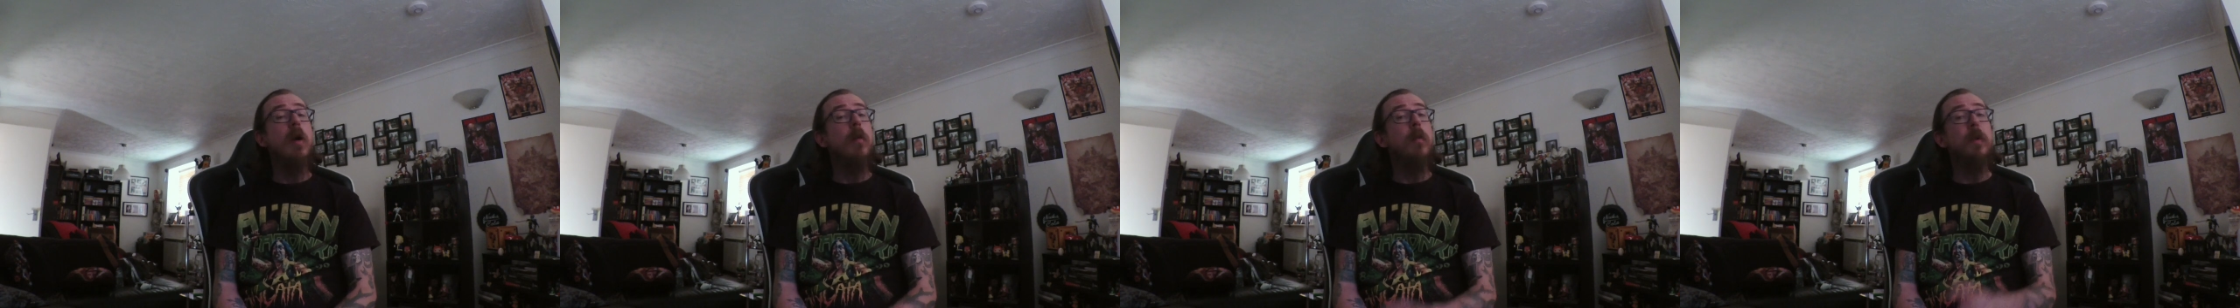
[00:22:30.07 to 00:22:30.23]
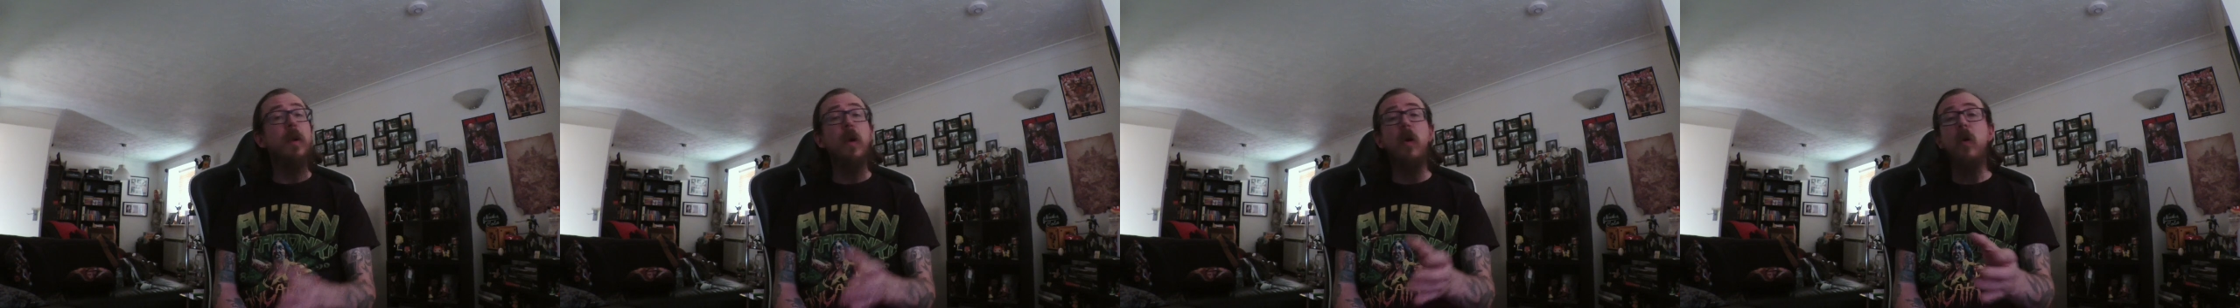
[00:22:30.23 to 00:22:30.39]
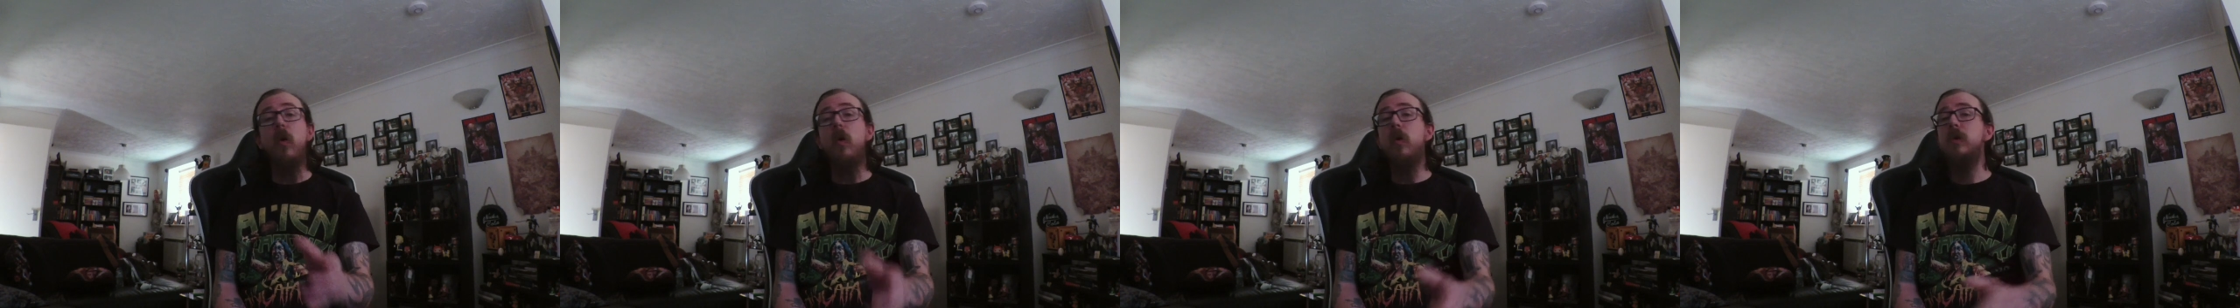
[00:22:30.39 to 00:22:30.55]

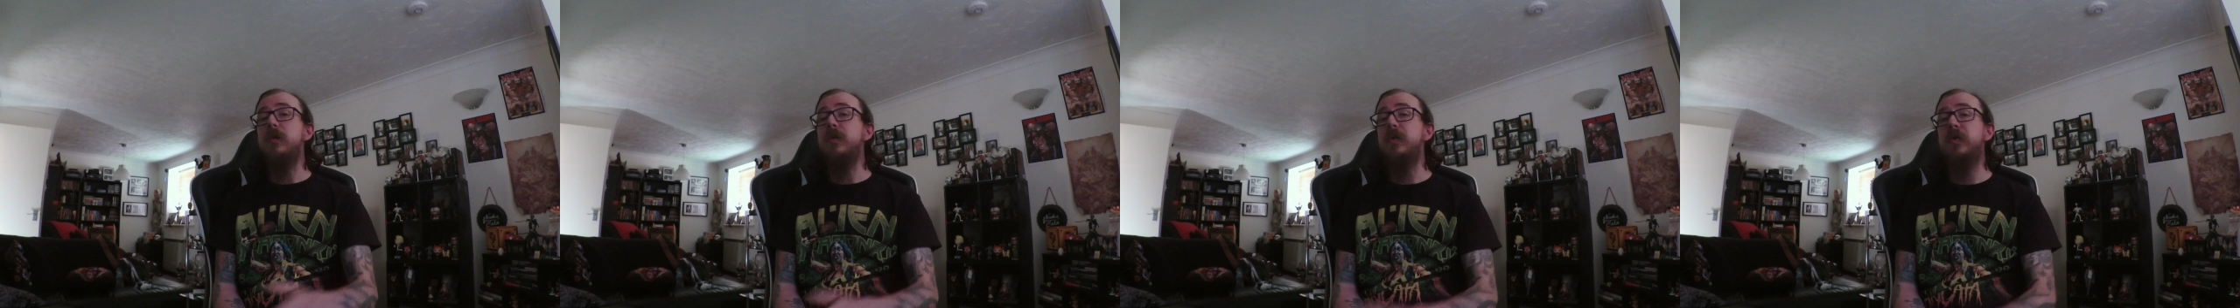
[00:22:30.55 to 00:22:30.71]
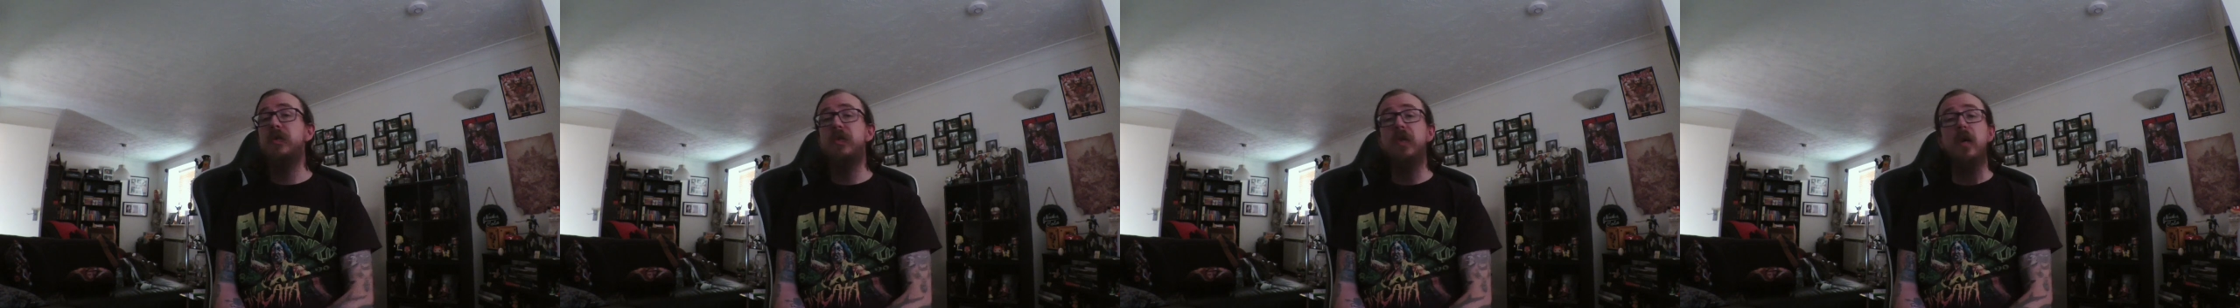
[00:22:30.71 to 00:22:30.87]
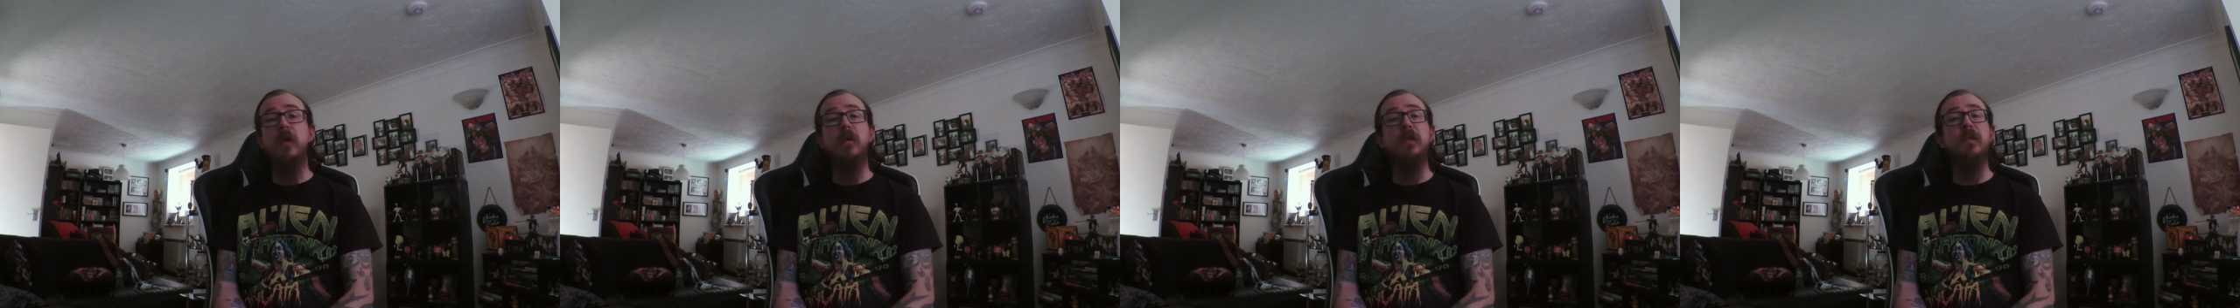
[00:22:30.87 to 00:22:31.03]
but it also
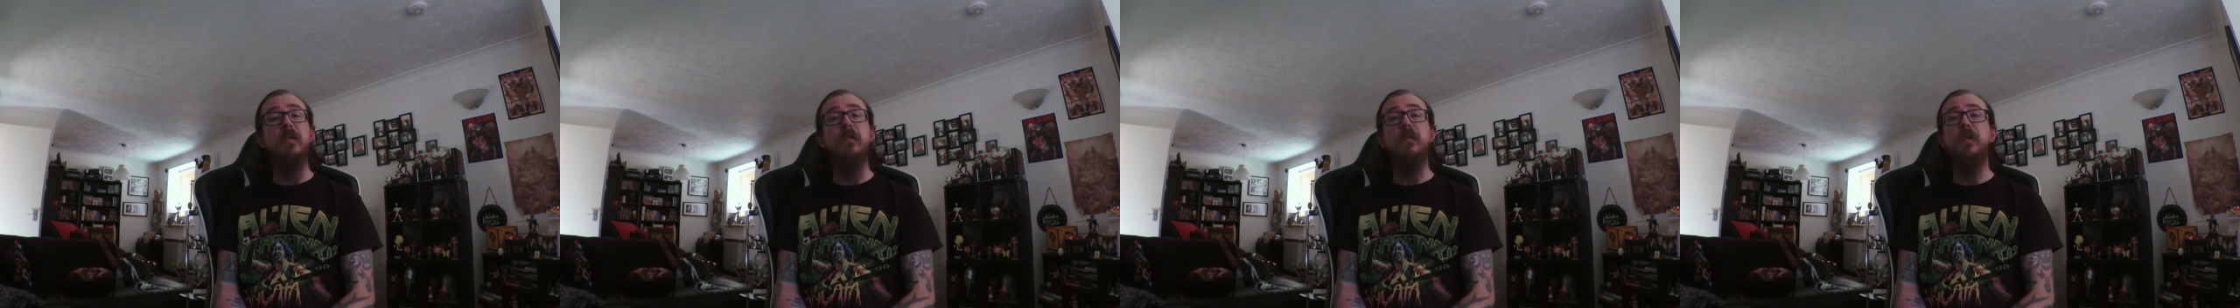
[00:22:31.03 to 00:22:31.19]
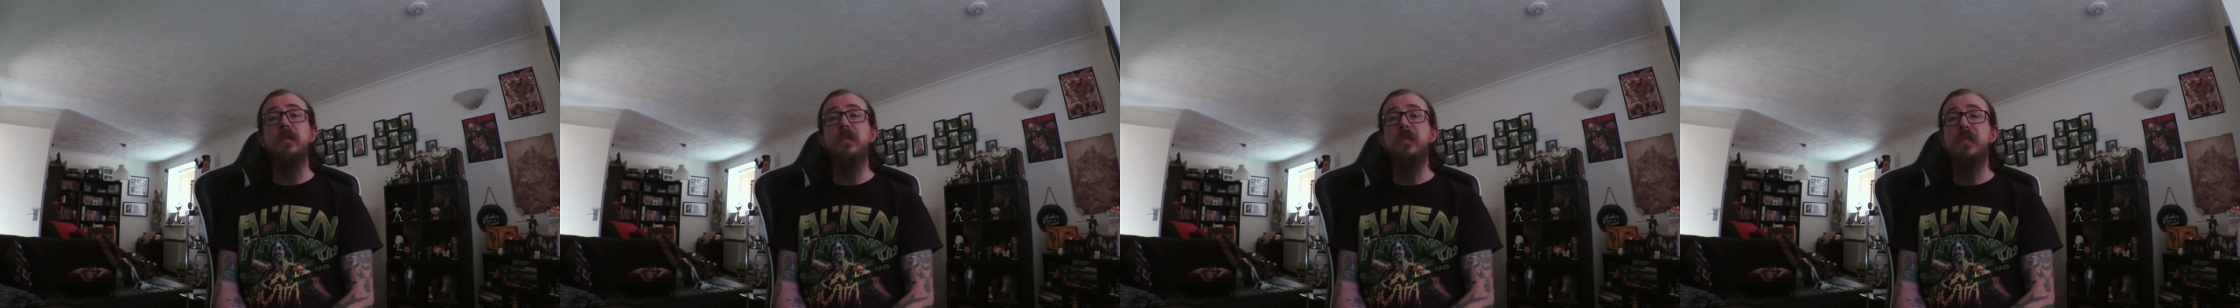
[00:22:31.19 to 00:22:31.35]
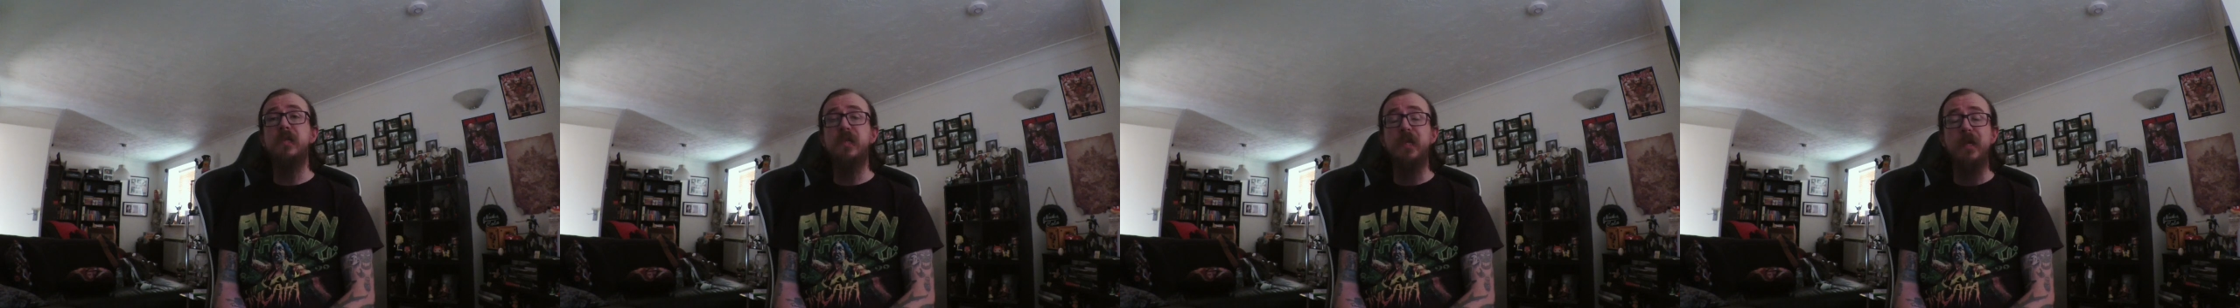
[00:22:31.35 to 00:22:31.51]
shows some
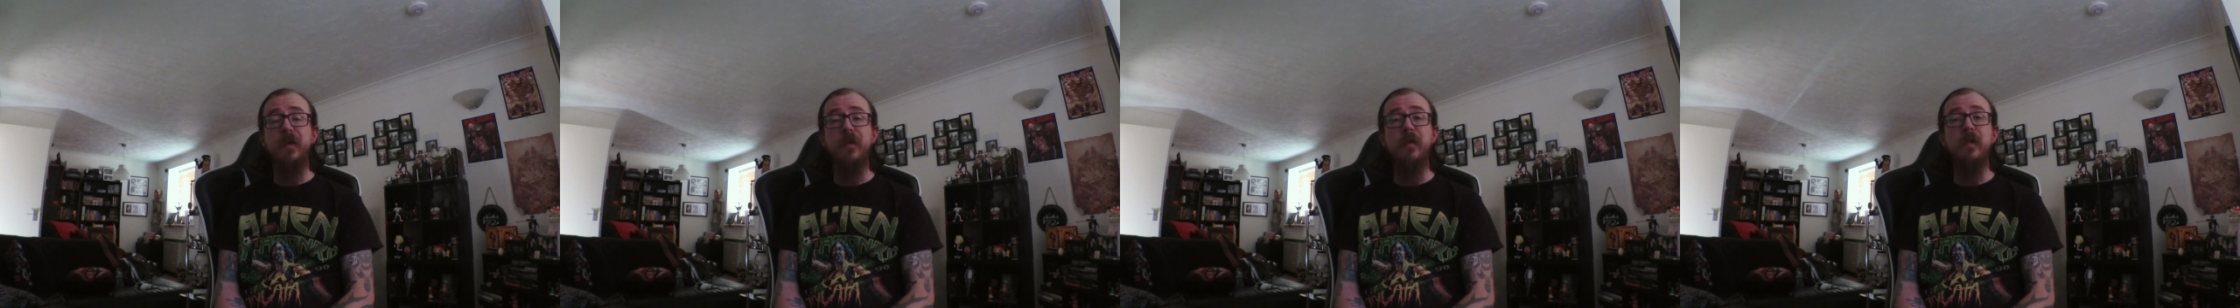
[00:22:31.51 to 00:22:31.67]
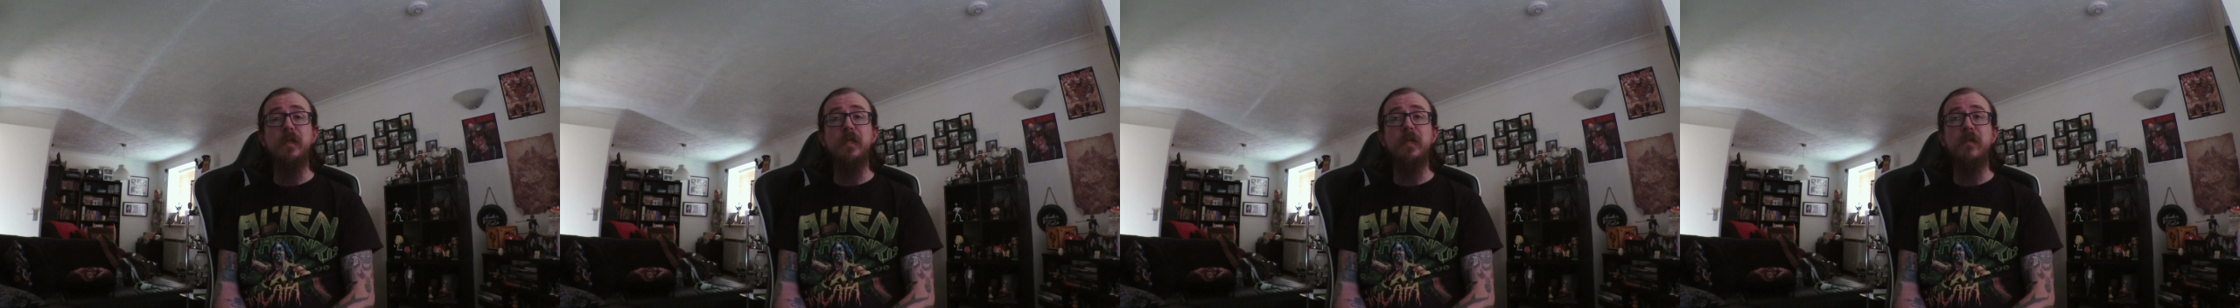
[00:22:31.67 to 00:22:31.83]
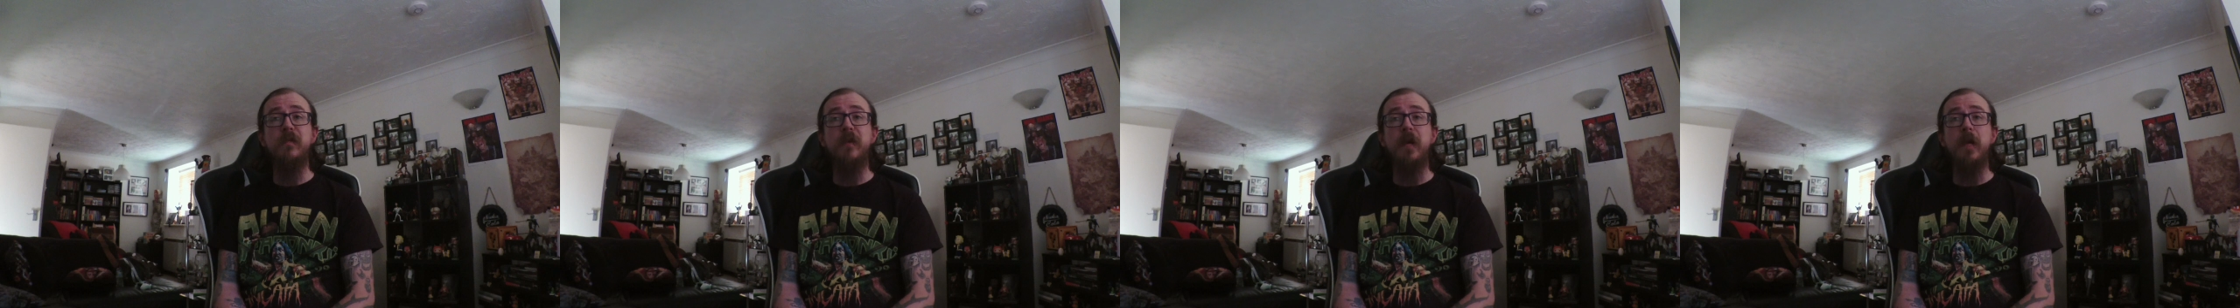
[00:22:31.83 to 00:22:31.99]

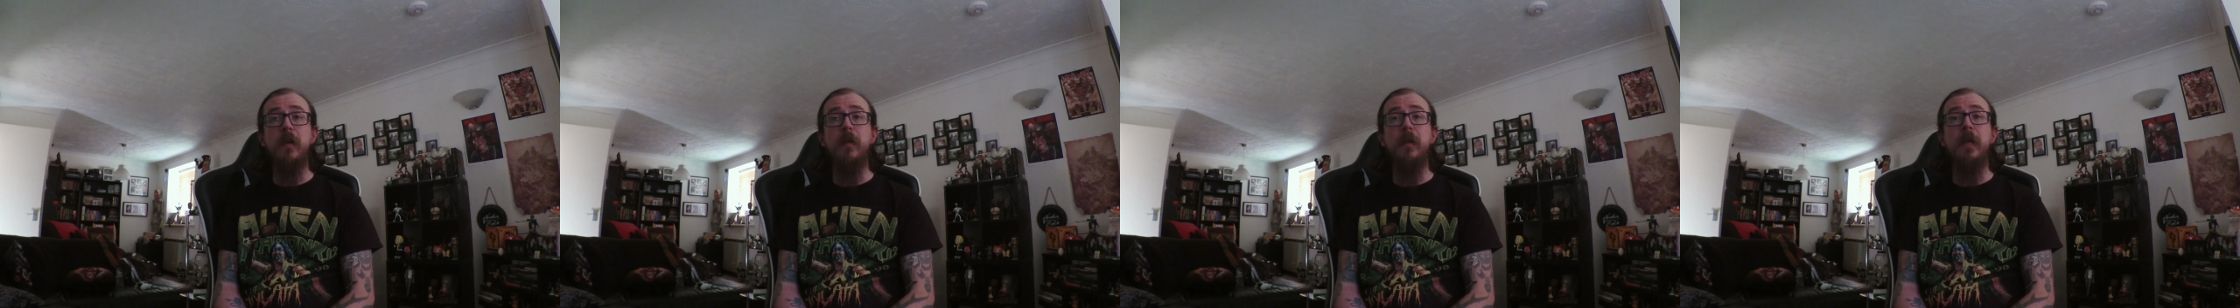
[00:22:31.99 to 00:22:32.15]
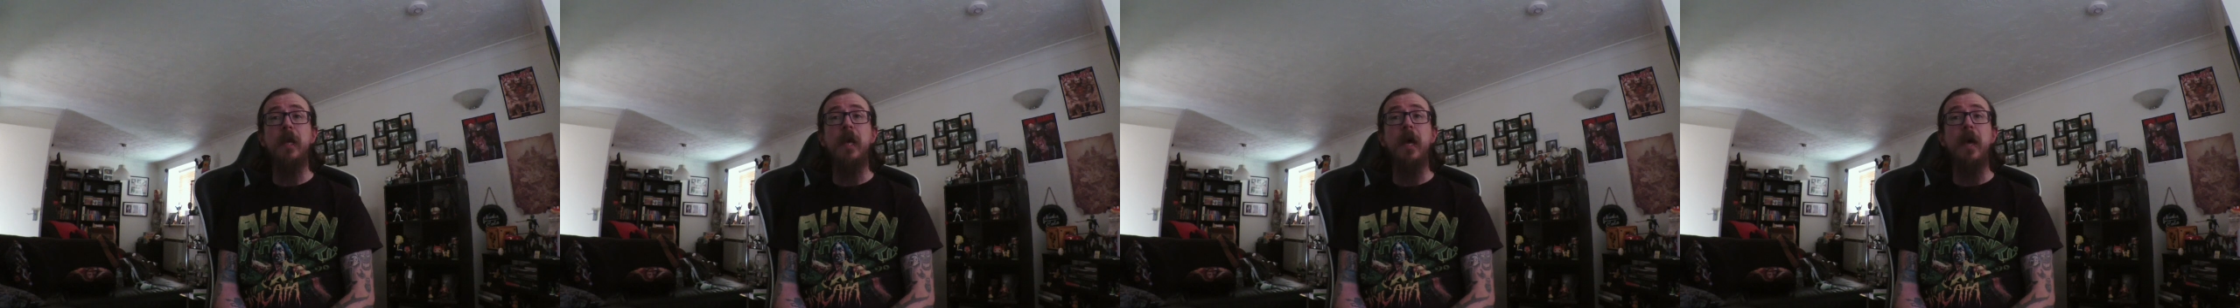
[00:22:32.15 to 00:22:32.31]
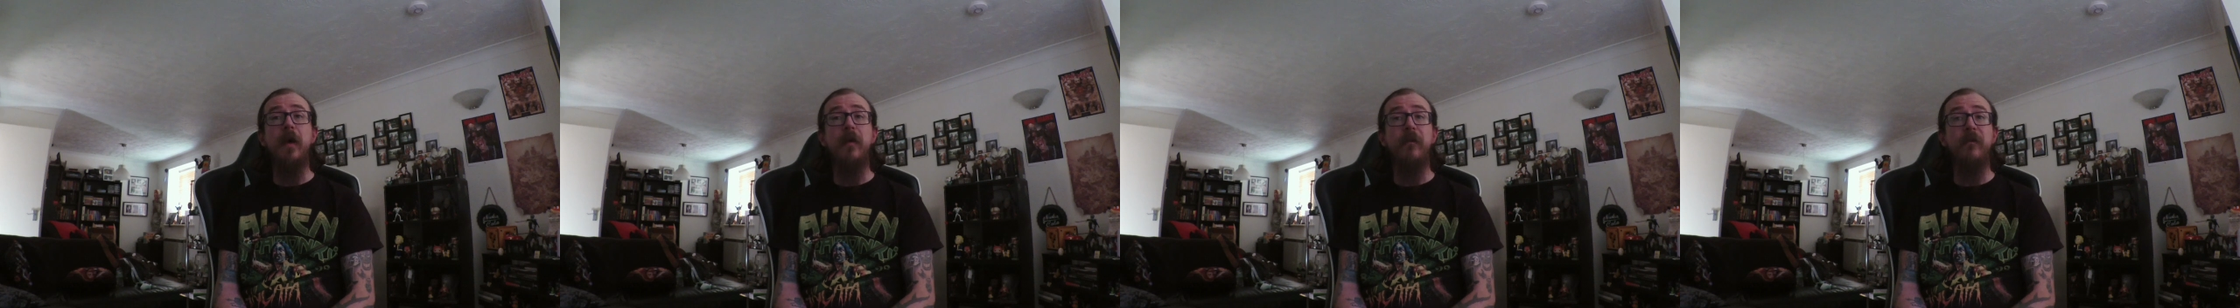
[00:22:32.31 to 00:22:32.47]
serious development